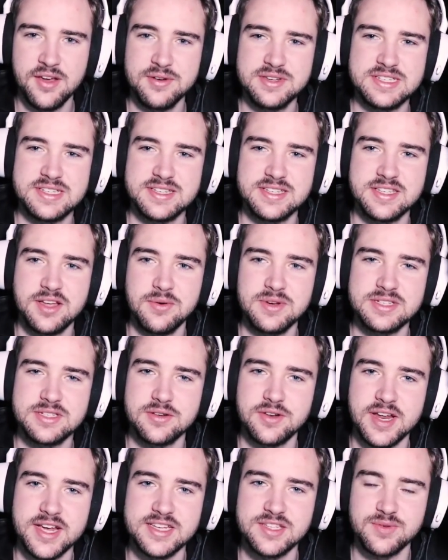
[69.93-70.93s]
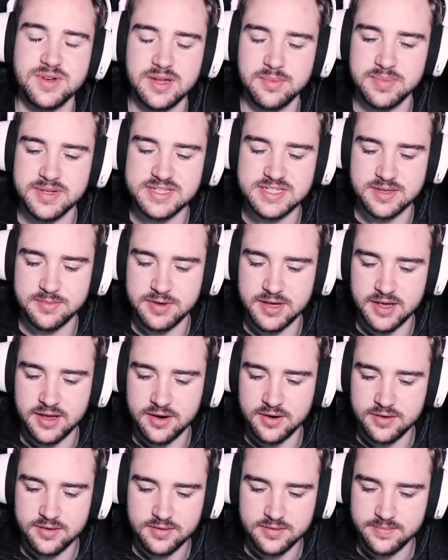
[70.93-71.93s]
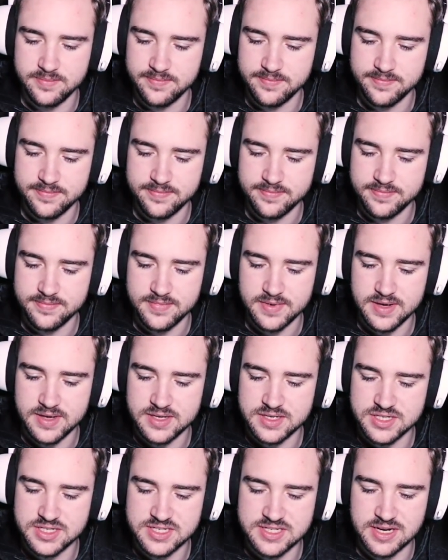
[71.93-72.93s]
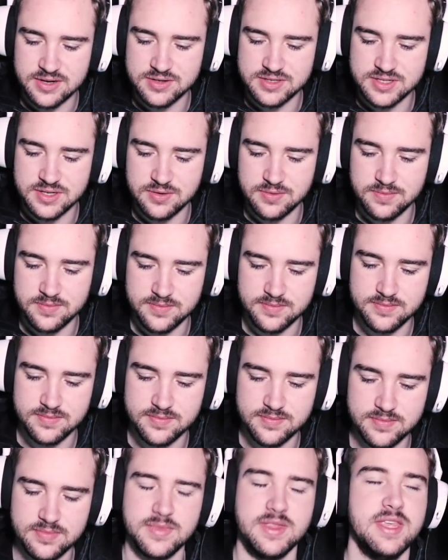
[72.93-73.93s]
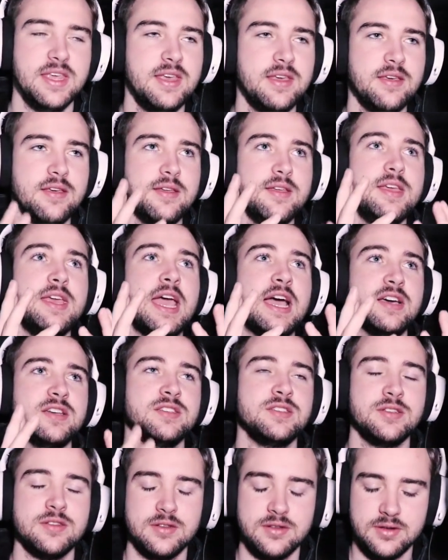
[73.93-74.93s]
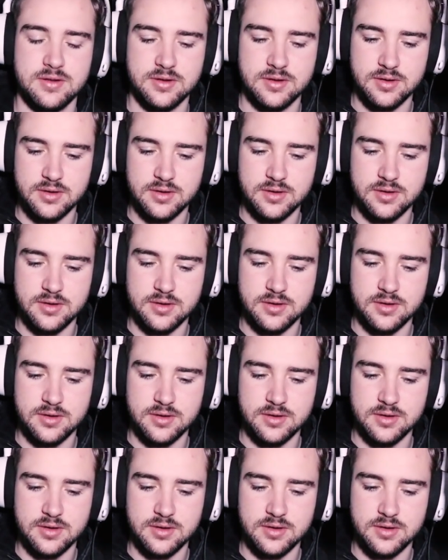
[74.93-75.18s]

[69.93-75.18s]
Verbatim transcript: He's always so nice when he plays the piano. It just sounds so. Yes.